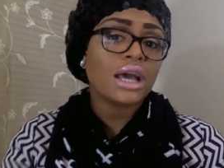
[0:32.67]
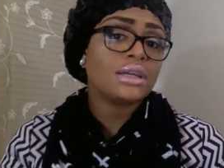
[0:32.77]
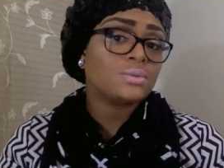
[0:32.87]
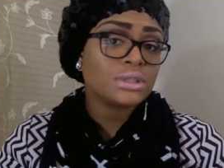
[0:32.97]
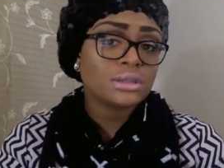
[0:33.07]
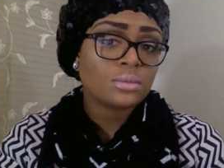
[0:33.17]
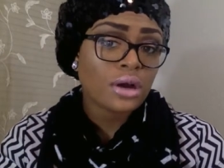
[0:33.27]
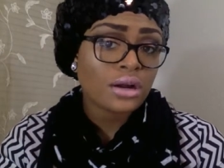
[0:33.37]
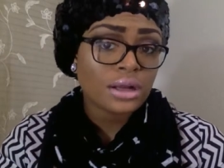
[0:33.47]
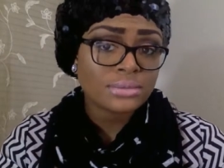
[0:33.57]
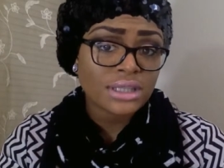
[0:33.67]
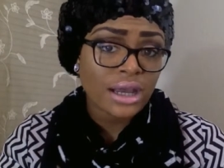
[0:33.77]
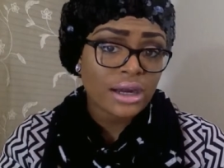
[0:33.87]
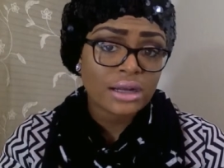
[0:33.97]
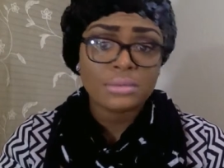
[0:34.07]
I went to work, I'm
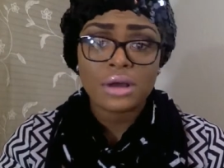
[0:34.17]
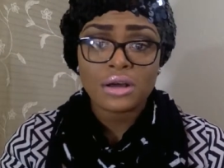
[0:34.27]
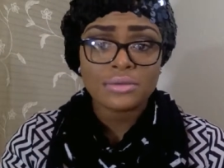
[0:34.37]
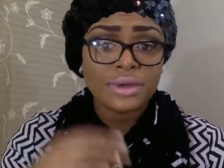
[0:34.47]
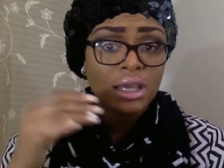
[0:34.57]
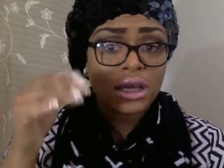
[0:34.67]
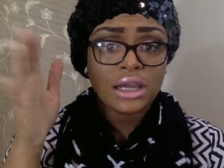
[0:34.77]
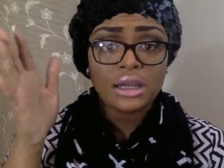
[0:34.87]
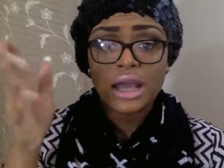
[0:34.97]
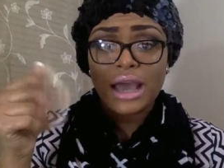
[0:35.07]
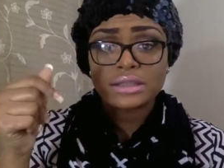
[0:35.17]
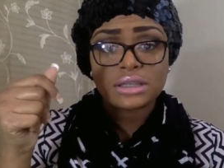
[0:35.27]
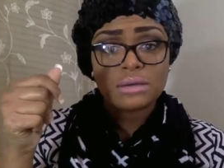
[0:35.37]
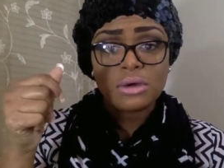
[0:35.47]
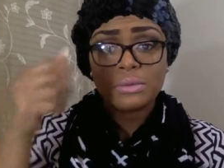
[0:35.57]
tired, I'm off, and I had to
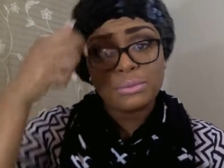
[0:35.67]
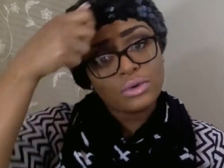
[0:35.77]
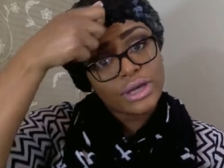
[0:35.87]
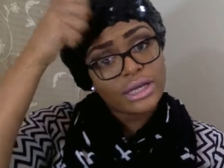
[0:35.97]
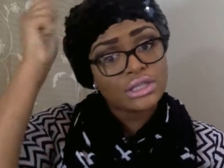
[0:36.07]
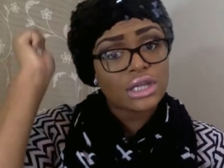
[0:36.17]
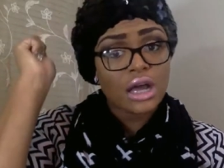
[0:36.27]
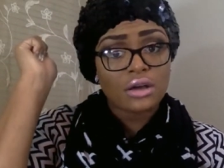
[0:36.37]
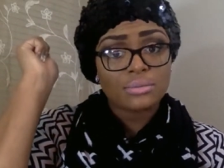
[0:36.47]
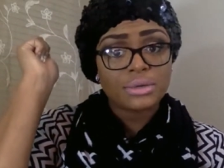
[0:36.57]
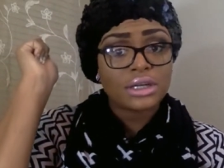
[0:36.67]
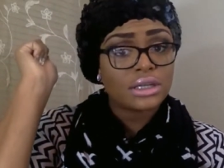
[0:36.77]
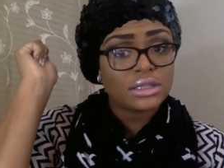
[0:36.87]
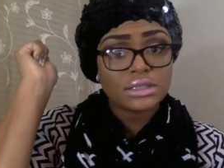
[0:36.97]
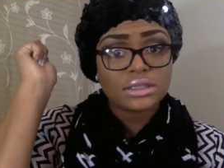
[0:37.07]
come home and pull Keisha off
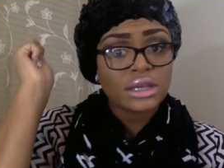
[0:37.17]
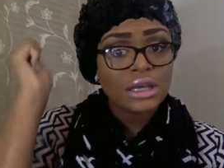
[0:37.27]
because